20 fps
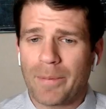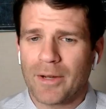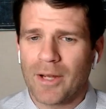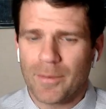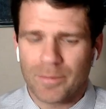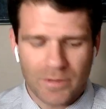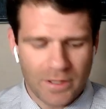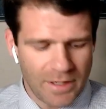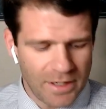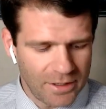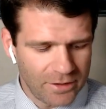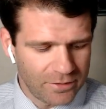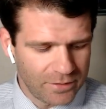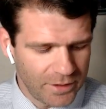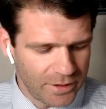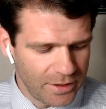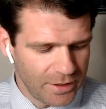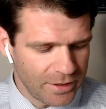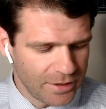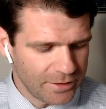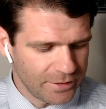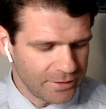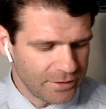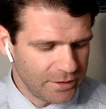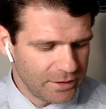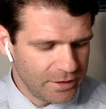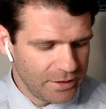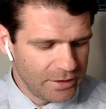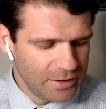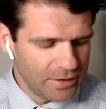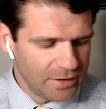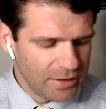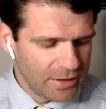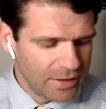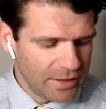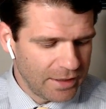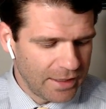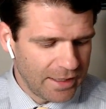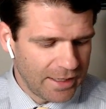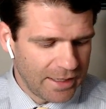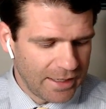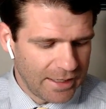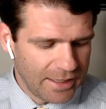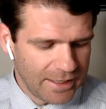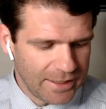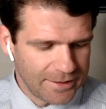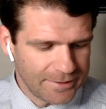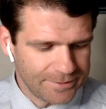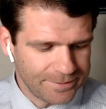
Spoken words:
up today's video, I